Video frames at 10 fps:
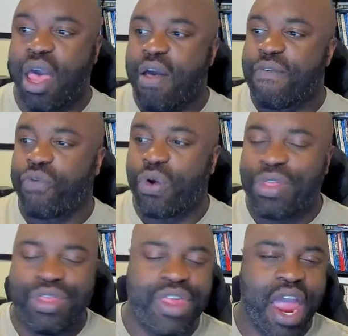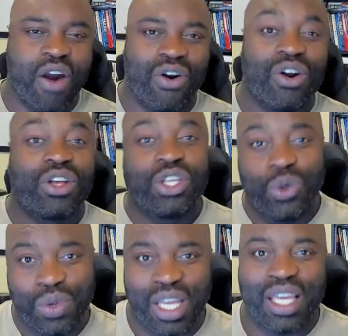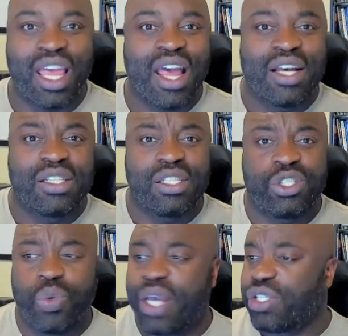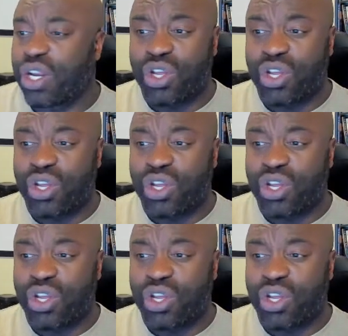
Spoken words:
for their unique situation.